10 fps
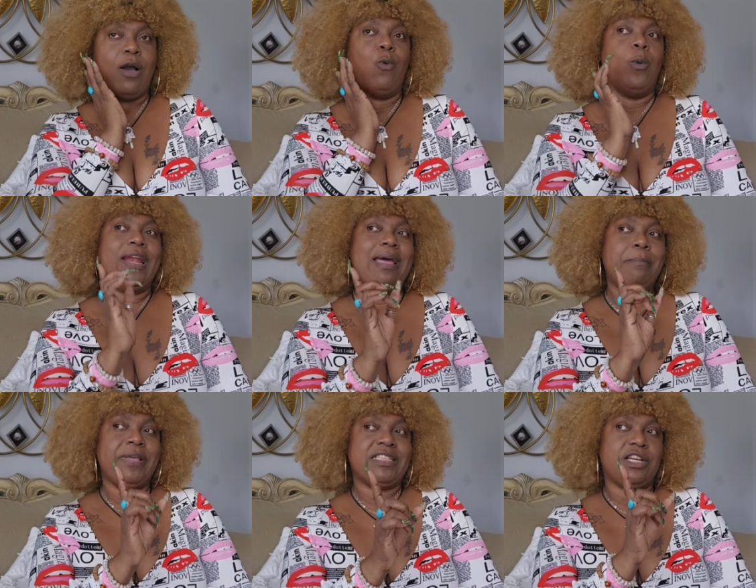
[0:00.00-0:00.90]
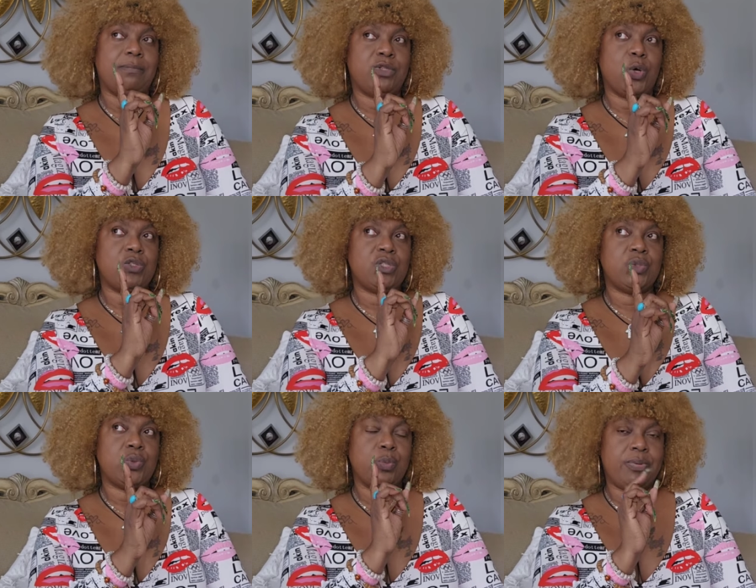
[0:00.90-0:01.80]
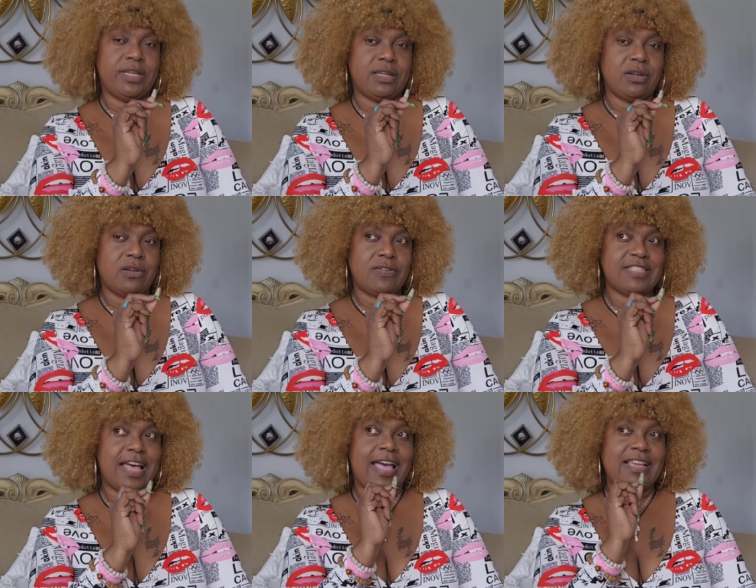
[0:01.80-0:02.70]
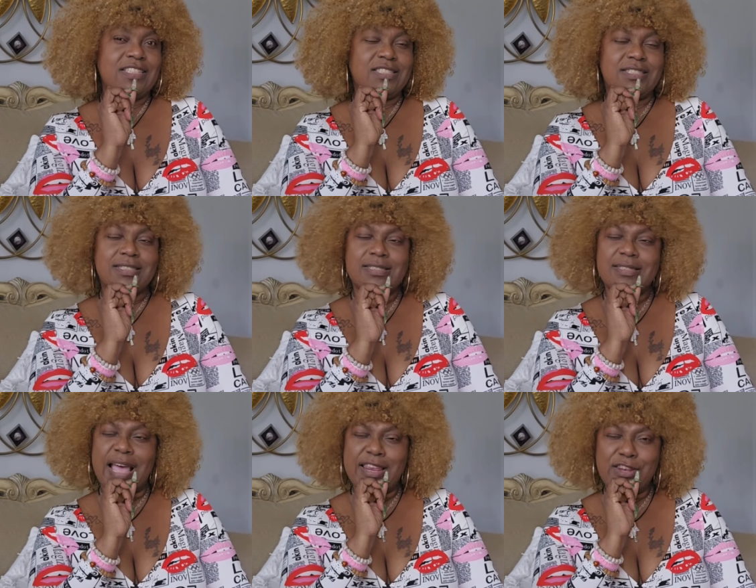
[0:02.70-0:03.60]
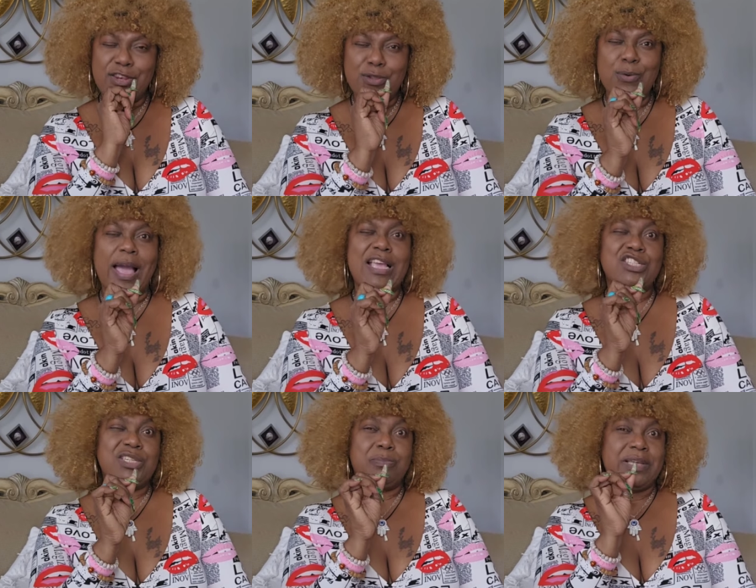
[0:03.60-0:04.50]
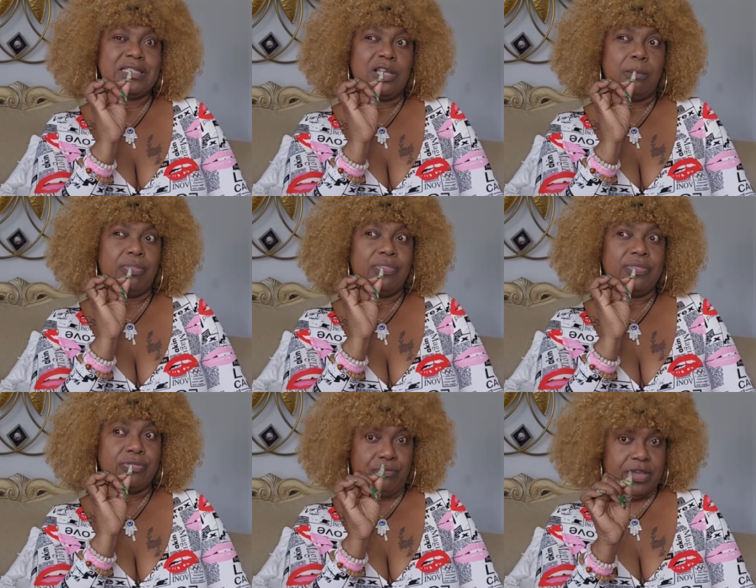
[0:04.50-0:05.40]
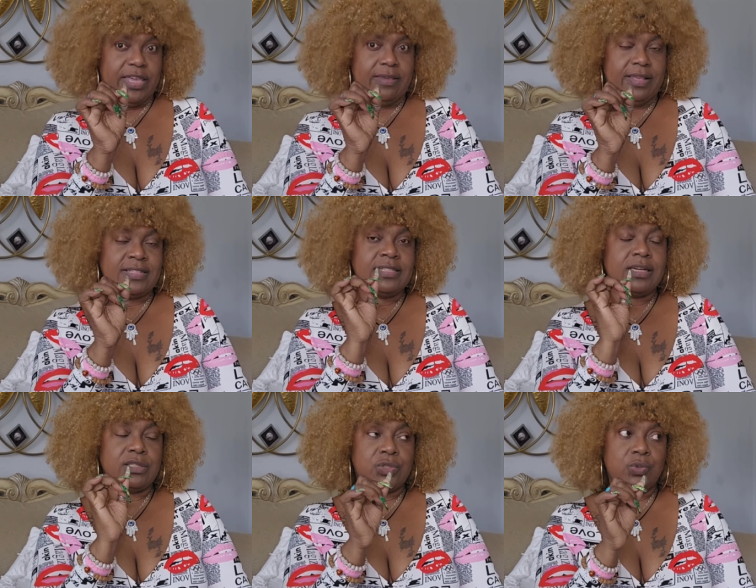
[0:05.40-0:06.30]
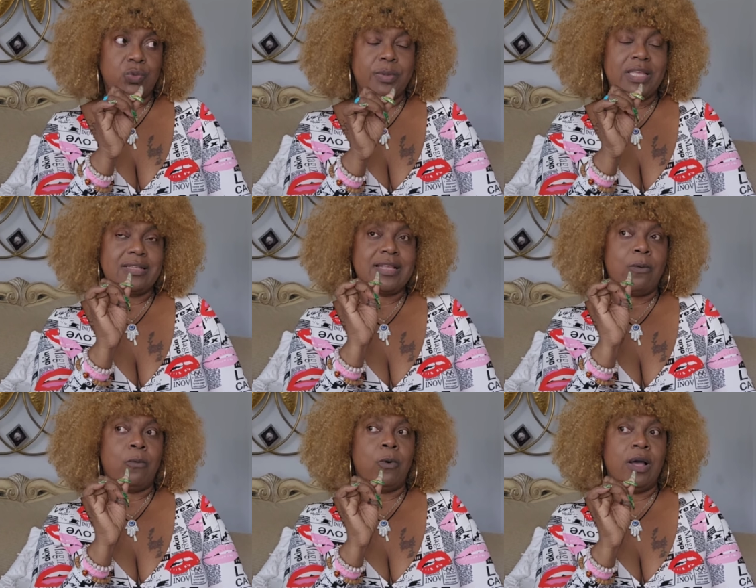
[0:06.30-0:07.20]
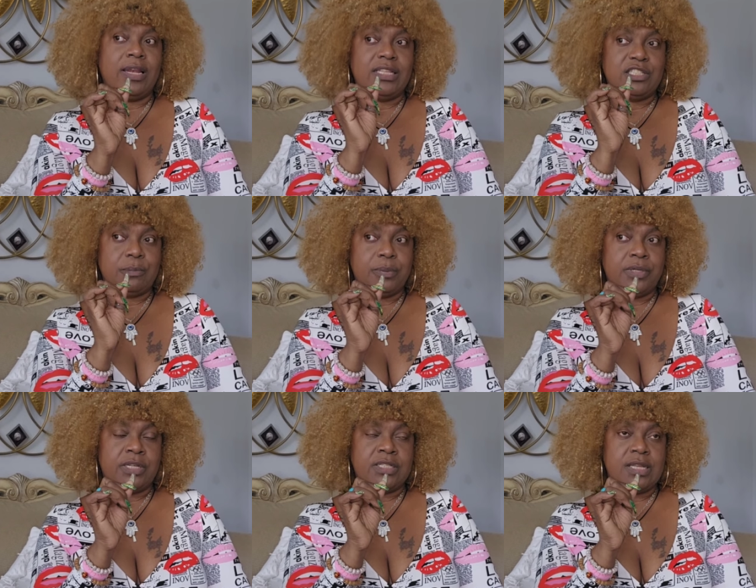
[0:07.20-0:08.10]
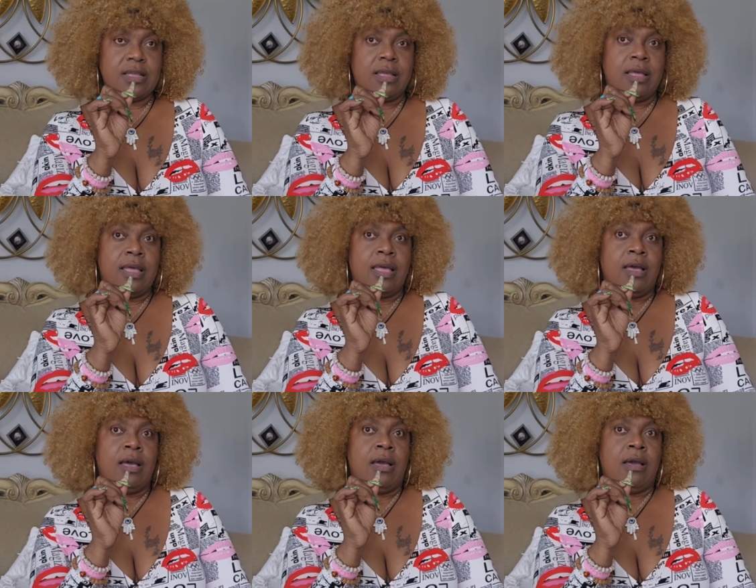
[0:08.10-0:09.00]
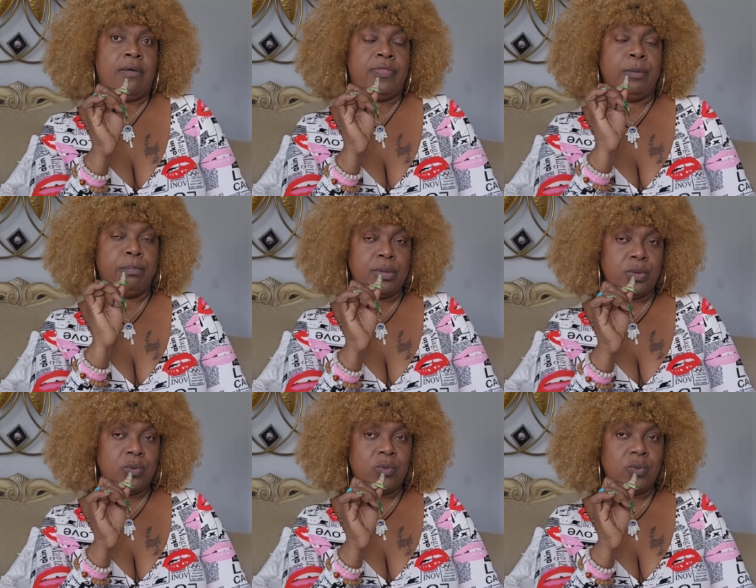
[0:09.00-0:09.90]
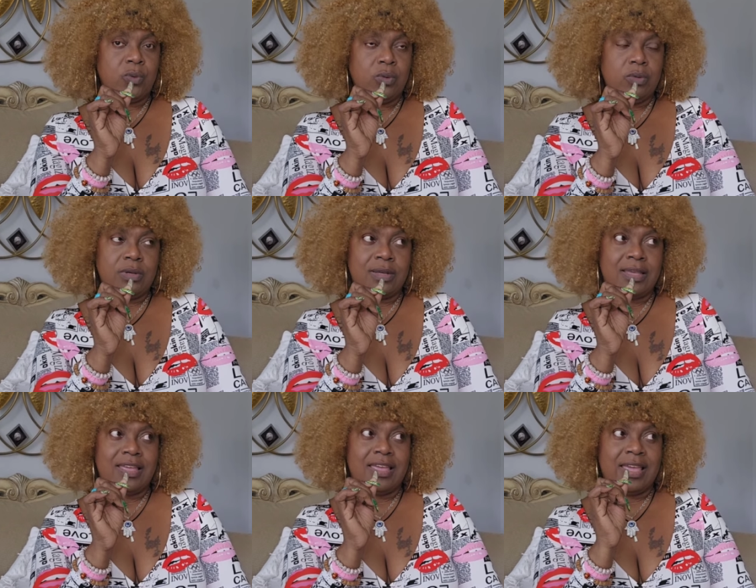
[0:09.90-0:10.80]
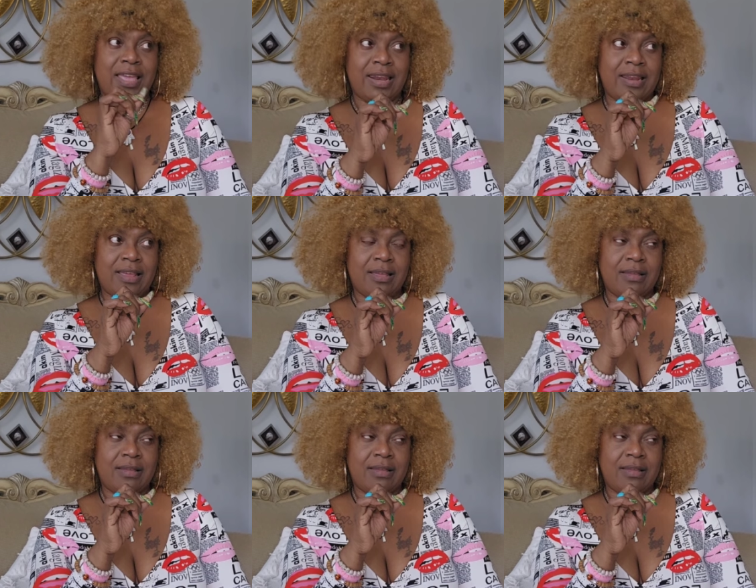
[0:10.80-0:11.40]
when I picked up those two pillows, I I knew I should have picked up three instead of two because I wanted to put the blue in